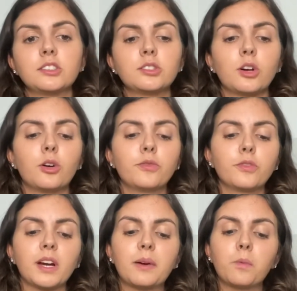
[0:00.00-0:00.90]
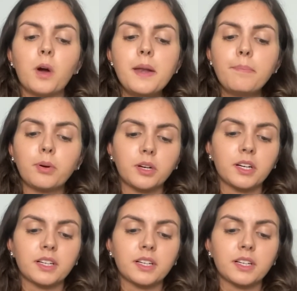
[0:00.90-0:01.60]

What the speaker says: So for a 1-park